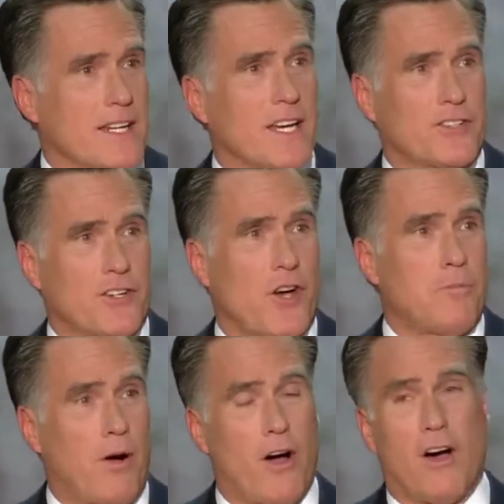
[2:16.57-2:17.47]
going to get to
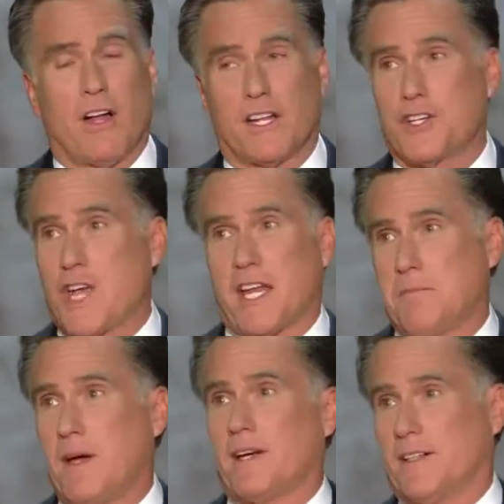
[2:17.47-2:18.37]
know Paul and
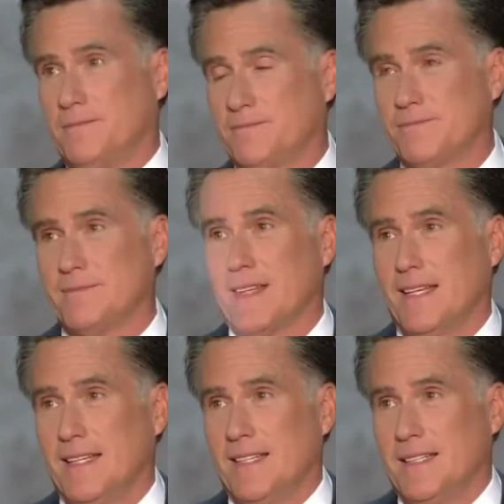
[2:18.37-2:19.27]
Jana better.
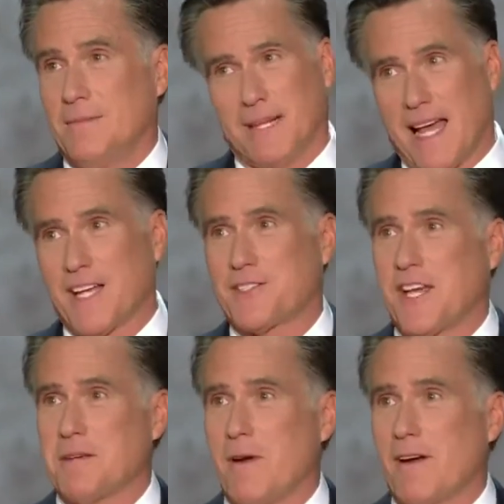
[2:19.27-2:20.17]
But last
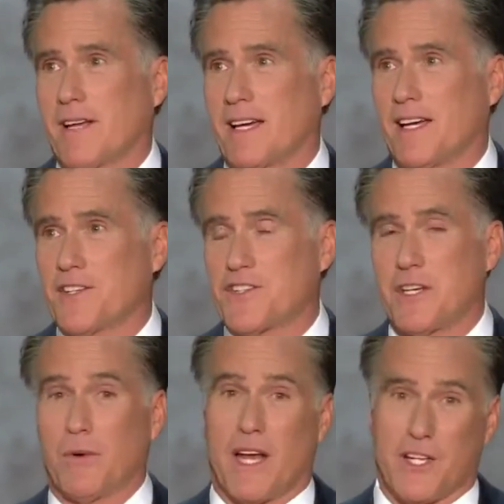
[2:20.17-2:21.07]
night, America got to
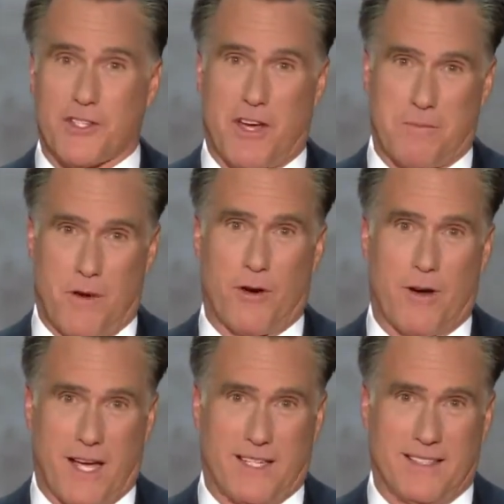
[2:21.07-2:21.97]
see what I saw in Paul
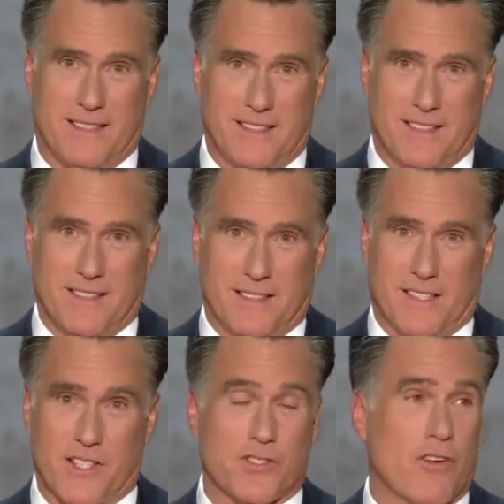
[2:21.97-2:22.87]
Ryan,
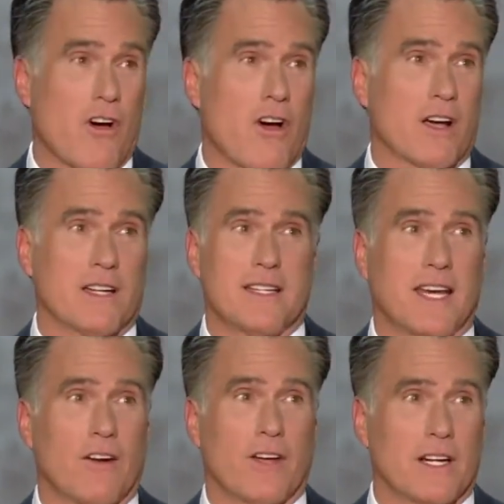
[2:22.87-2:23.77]
a strong and
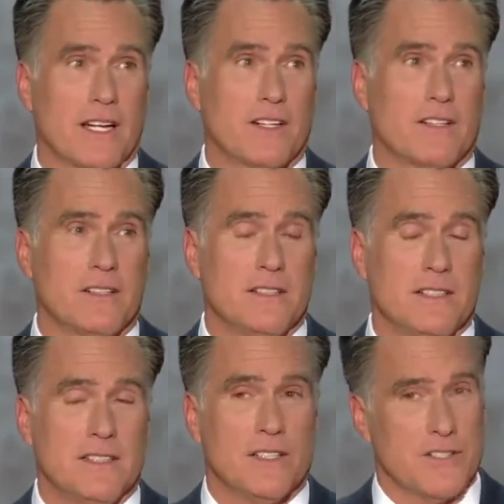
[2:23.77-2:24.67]
caring leader
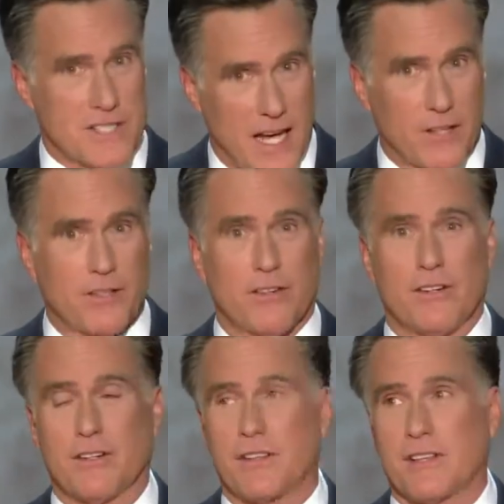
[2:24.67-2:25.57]
who's down to
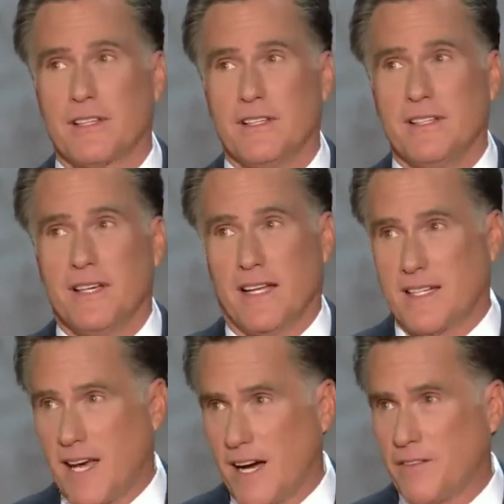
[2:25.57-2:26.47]
earth
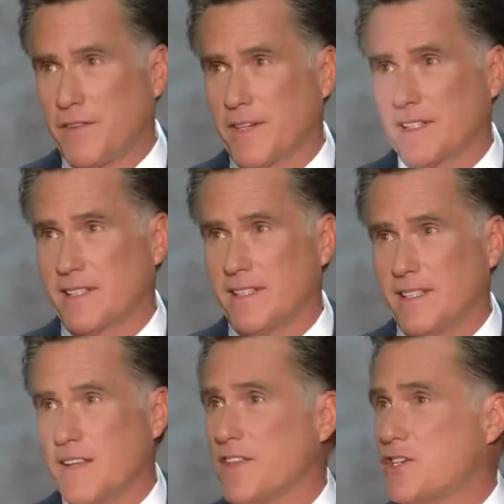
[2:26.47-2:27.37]
and confident
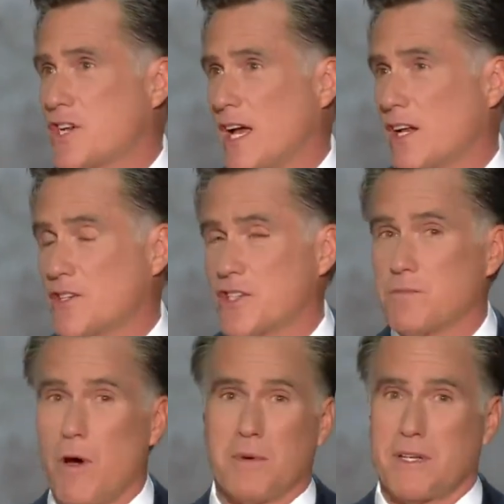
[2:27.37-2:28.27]
in the challenge
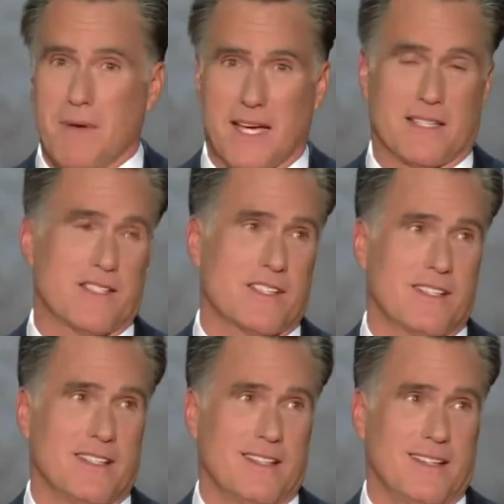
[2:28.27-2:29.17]
this moment demands.
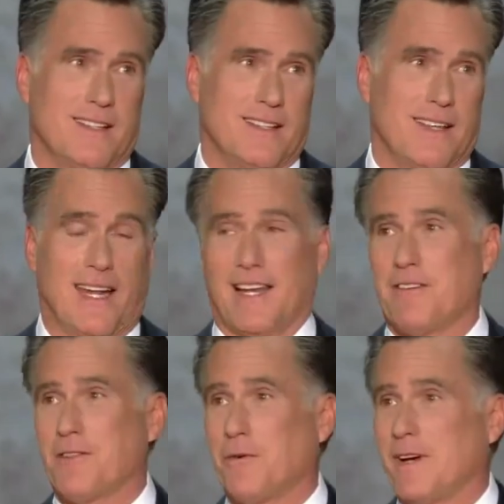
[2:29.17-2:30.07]
And I
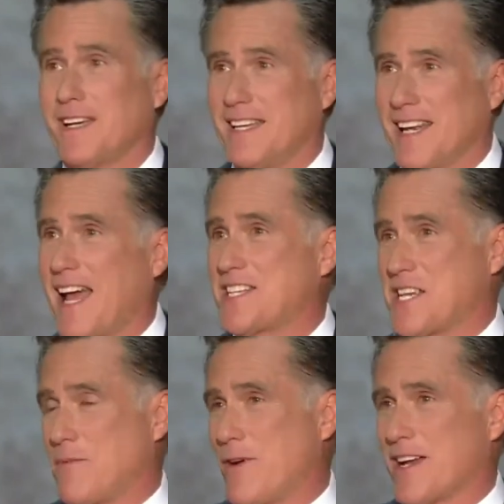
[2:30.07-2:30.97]
love the way he
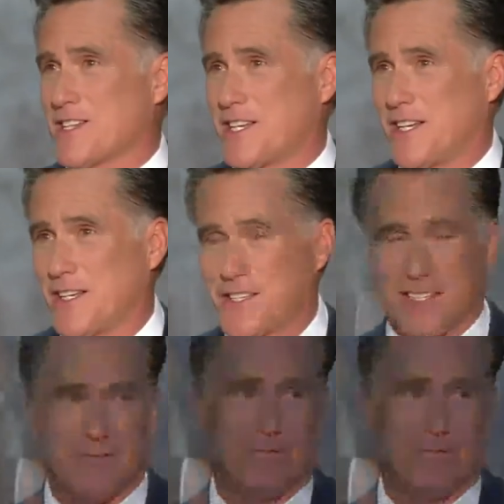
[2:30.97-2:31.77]
lights up around his kids